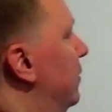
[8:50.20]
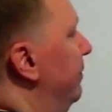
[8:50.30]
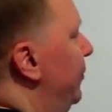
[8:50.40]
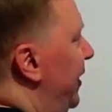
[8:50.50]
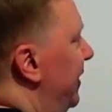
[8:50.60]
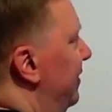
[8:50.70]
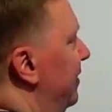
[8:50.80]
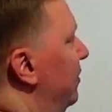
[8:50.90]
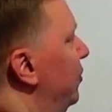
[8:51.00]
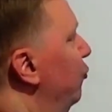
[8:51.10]
object
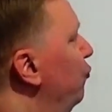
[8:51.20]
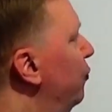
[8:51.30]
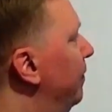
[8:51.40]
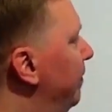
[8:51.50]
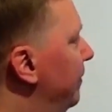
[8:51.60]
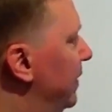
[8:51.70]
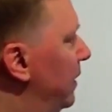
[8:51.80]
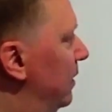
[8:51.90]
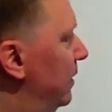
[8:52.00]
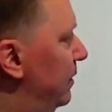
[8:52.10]
to
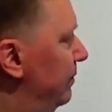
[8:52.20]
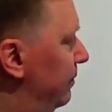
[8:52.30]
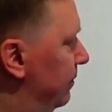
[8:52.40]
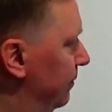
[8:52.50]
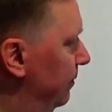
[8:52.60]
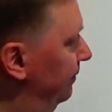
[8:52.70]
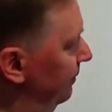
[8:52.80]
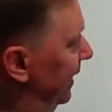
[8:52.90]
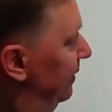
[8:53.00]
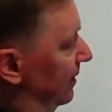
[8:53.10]

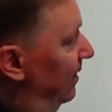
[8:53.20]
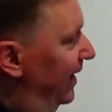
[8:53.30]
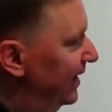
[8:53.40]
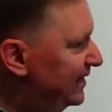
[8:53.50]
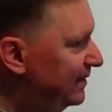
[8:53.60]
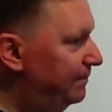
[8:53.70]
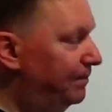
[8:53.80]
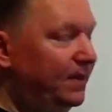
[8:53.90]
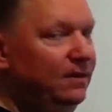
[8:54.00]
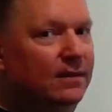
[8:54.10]
a class.
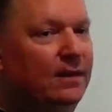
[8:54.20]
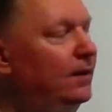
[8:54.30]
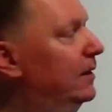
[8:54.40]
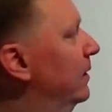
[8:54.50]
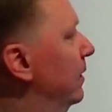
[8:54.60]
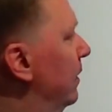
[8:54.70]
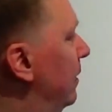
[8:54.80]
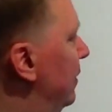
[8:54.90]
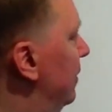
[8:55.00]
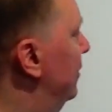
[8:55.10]

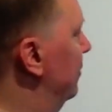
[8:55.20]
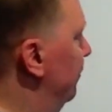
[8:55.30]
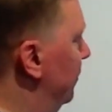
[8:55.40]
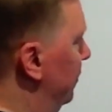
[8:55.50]
So if you